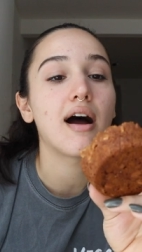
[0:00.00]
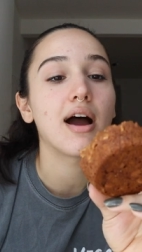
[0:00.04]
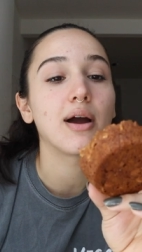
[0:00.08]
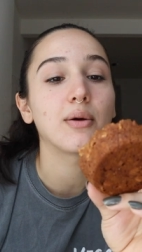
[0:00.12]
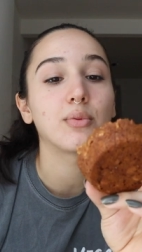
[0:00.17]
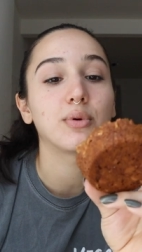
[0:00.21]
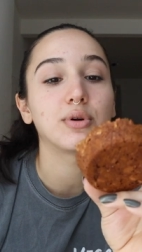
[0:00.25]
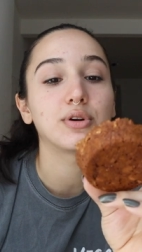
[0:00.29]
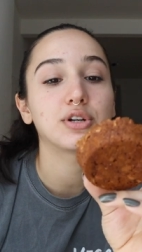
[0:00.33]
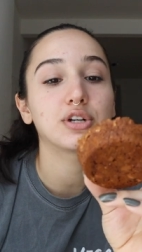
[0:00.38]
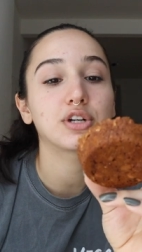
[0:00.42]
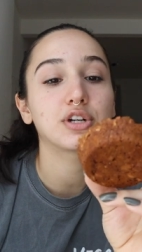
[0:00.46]
I
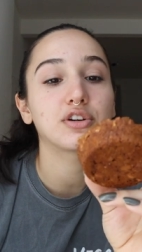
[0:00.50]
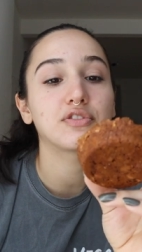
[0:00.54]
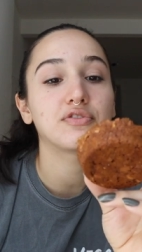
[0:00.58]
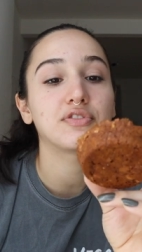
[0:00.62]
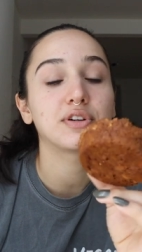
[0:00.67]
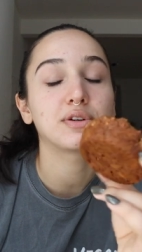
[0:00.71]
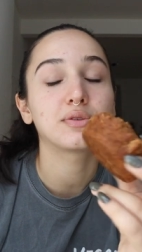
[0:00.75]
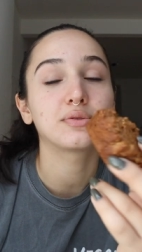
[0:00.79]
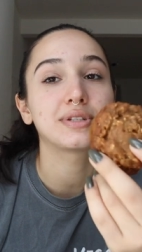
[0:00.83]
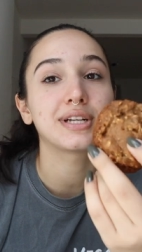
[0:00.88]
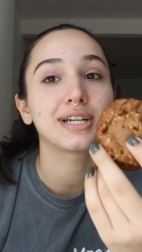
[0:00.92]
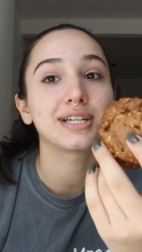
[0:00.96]
wonder if
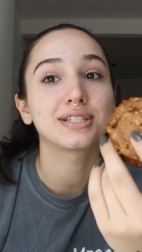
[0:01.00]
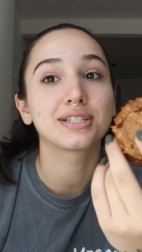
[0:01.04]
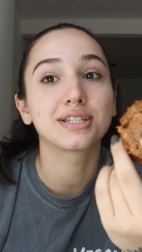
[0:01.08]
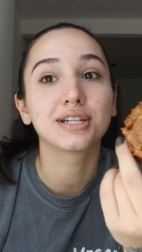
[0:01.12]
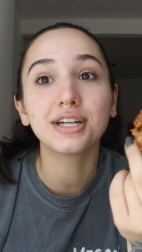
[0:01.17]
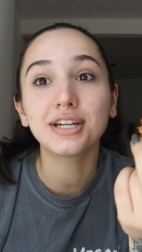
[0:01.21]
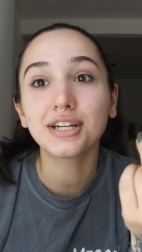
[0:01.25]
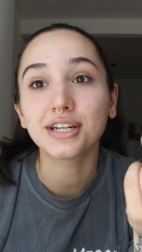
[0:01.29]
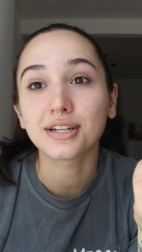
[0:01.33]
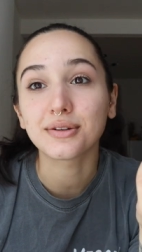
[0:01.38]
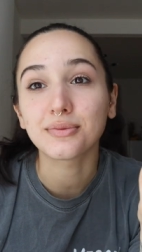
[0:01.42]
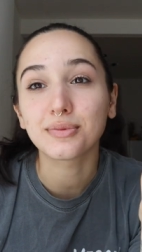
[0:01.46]
it'll taste
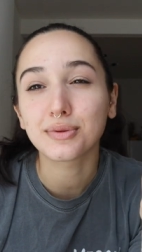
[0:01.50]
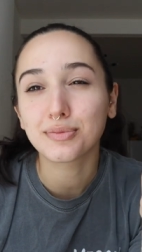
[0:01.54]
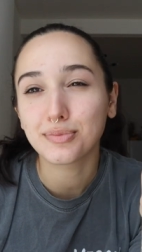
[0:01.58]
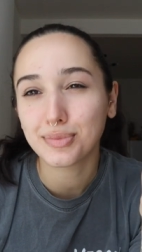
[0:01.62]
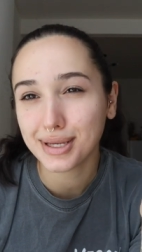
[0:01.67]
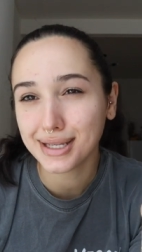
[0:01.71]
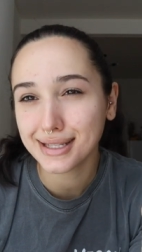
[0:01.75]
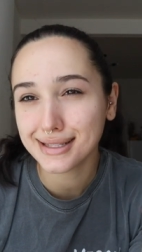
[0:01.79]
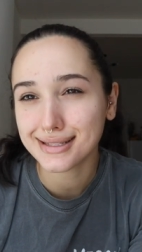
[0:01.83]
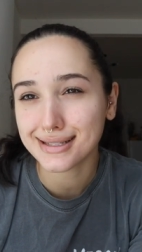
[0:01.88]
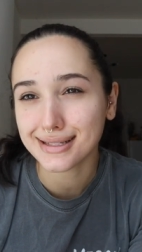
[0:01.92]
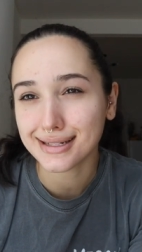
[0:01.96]
good with
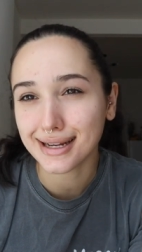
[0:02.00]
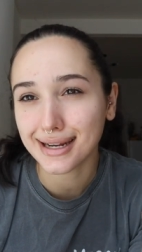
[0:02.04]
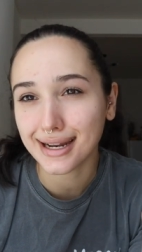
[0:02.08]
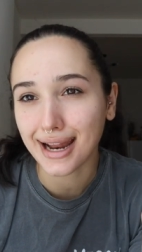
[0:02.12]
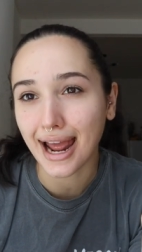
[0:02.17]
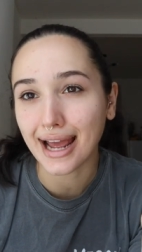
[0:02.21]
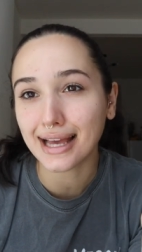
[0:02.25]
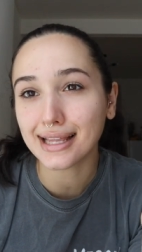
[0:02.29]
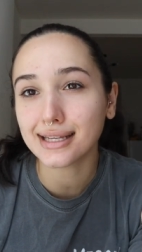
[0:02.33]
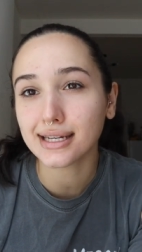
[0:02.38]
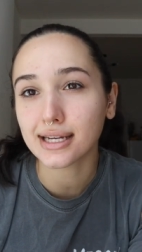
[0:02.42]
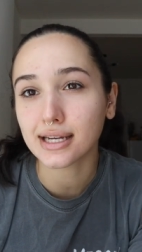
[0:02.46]
beans in it.
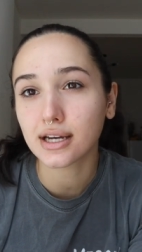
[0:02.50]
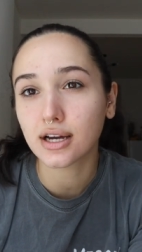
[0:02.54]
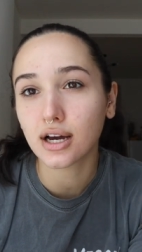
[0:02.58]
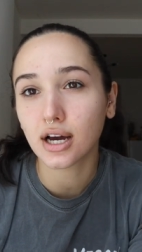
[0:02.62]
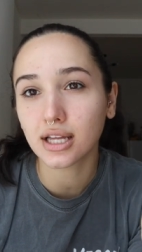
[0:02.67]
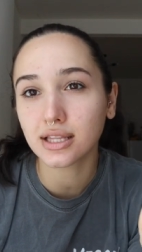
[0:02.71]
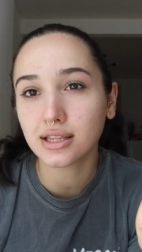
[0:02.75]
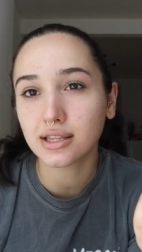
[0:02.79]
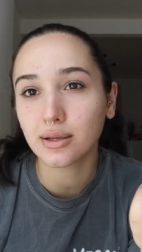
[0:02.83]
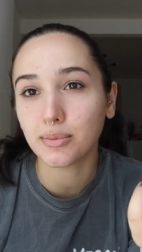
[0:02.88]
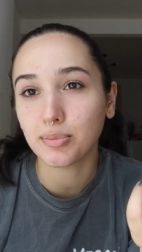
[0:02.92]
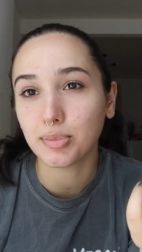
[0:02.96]
I like
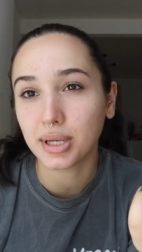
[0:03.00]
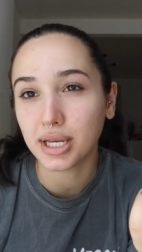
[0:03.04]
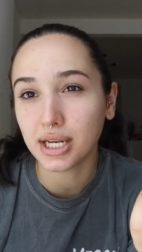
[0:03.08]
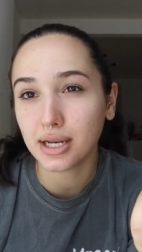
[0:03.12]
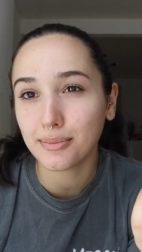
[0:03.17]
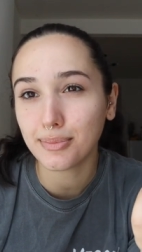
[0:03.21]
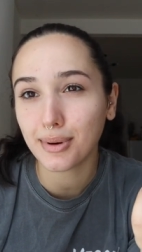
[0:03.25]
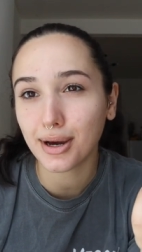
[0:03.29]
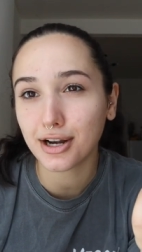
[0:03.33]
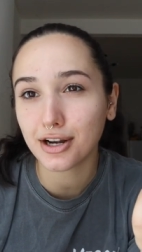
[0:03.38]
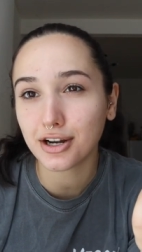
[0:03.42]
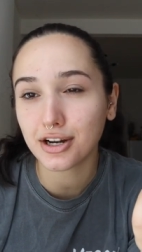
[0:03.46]
cut the
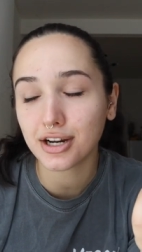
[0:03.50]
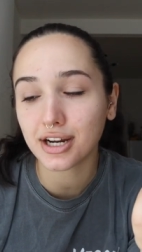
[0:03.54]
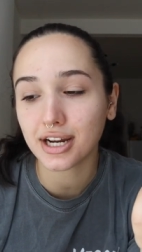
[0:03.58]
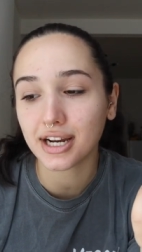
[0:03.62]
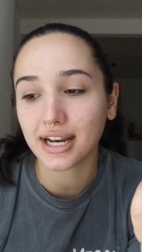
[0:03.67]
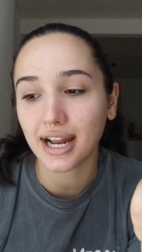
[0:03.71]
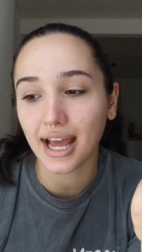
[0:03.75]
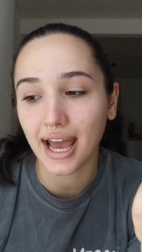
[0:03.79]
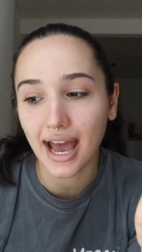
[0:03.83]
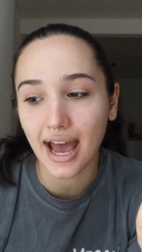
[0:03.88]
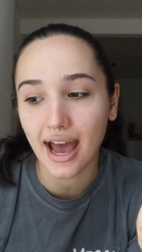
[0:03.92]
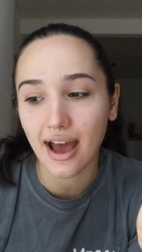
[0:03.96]
peanut butter in
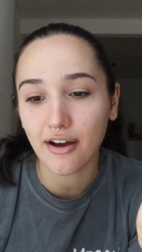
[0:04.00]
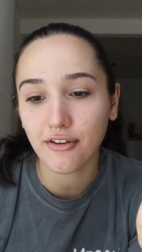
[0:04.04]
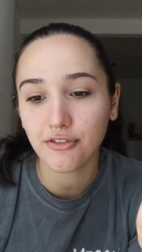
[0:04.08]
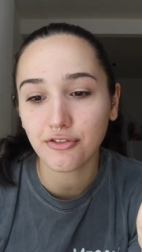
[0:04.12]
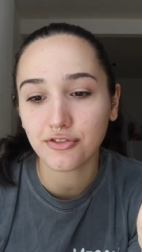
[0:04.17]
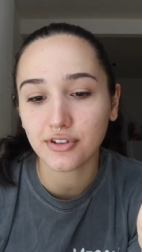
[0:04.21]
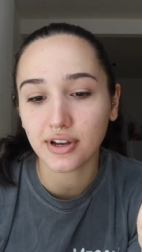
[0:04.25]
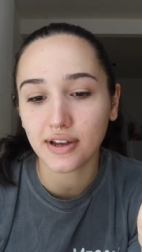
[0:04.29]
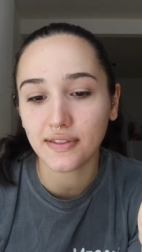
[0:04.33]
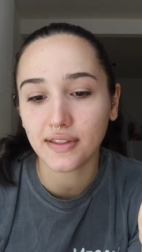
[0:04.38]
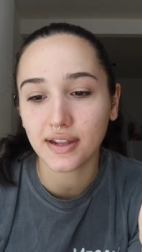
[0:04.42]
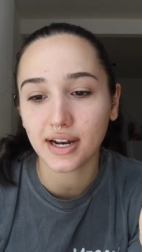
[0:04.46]

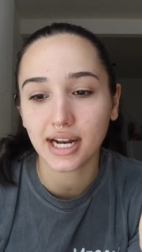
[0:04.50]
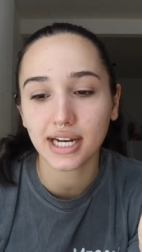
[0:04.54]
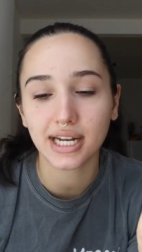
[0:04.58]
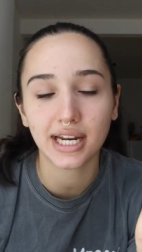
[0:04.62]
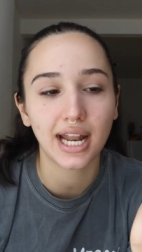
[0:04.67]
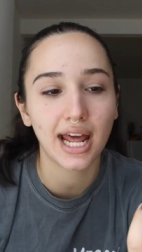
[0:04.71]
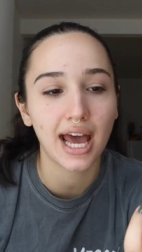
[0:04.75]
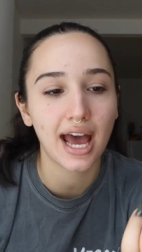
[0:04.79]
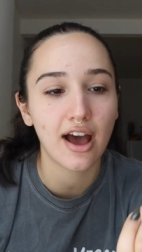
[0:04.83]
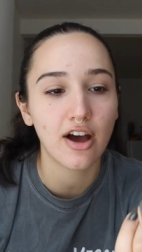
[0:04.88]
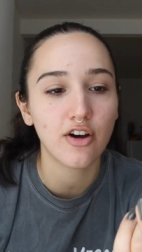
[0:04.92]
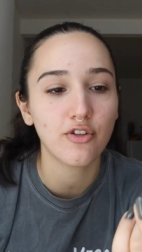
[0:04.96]
half and then I did
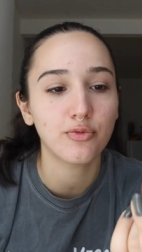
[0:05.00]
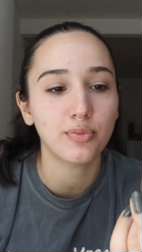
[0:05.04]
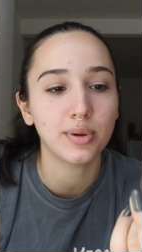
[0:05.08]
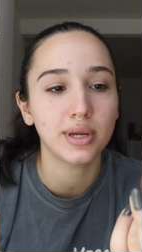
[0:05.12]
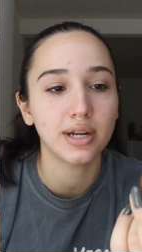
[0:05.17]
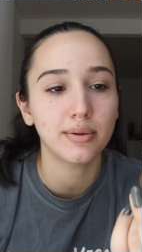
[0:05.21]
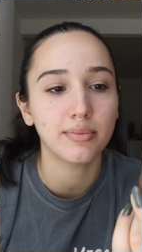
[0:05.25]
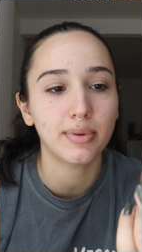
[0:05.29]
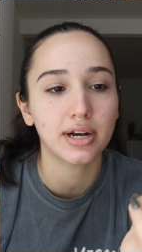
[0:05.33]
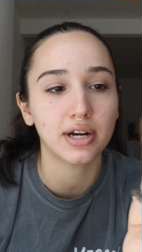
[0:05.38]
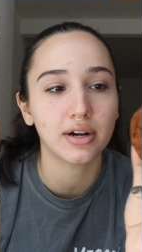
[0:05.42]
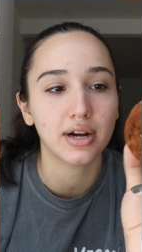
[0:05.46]
half
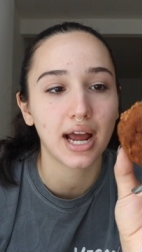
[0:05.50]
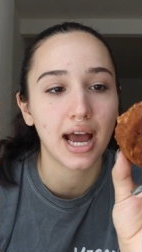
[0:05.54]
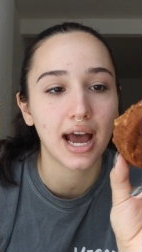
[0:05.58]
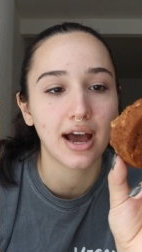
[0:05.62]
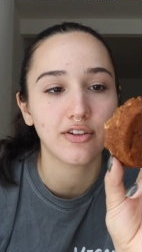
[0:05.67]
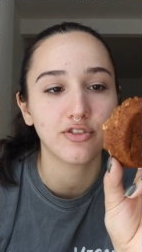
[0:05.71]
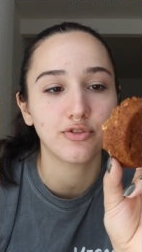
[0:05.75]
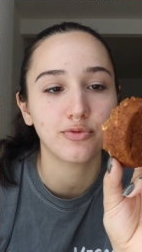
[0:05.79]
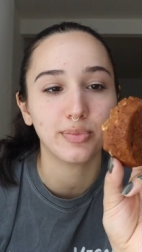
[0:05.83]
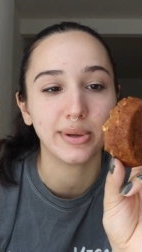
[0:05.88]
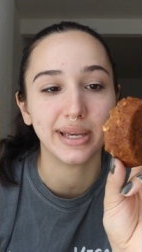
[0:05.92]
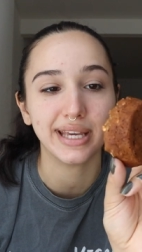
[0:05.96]
peanut butter,
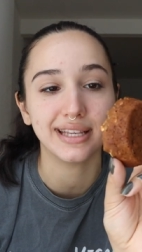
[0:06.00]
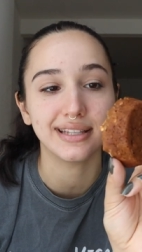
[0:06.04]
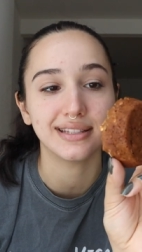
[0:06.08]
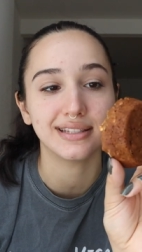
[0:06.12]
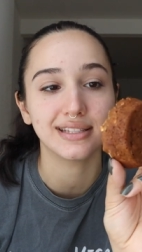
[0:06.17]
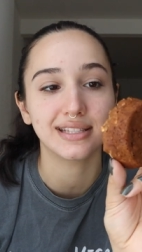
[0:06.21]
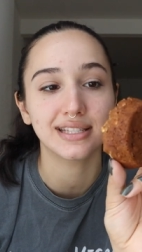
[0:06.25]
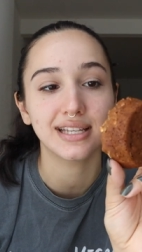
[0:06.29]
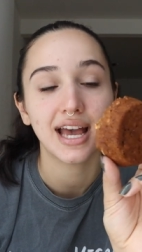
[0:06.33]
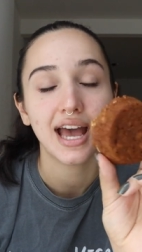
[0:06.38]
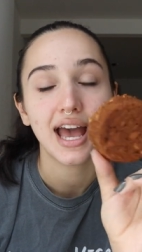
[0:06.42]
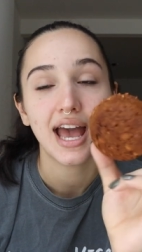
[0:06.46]
half
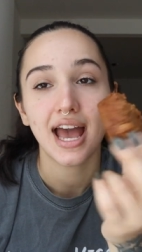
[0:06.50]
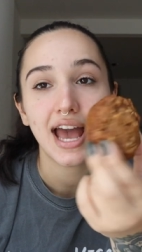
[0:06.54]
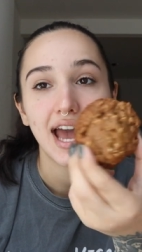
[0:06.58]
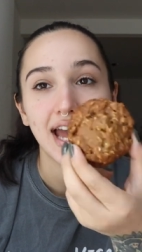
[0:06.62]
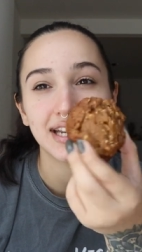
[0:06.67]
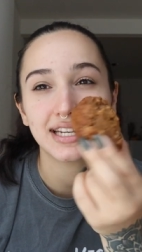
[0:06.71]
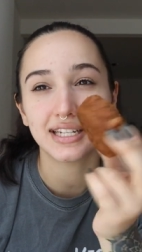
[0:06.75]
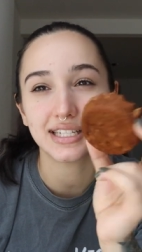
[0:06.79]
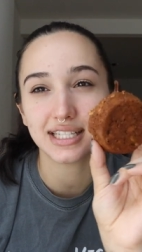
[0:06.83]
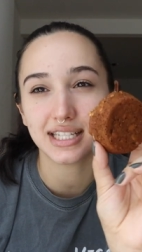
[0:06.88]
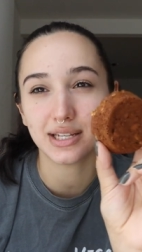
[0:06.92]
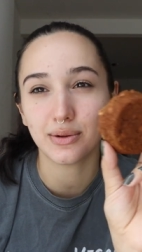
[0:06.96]
beans
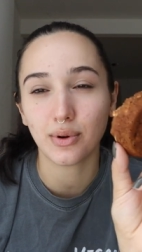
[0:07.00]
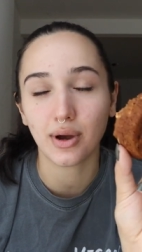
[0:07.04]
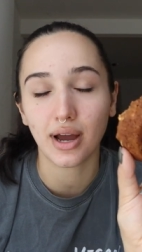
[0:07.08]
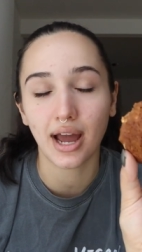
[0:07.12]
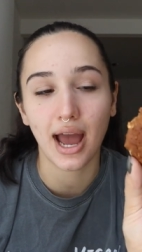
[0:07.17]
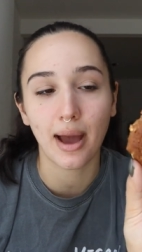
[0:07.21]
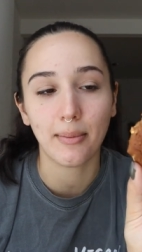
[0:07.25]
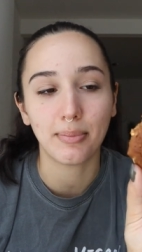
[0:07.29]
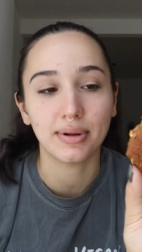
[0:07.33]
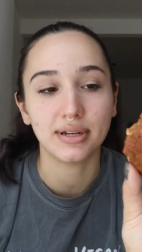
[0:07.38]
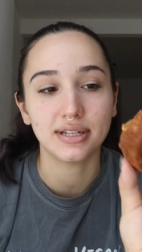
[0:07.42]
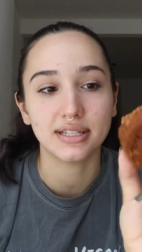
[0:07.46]
to see what
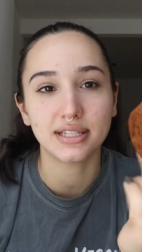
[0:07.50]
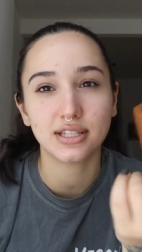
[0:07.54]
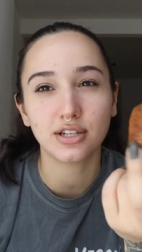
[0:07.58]
happened.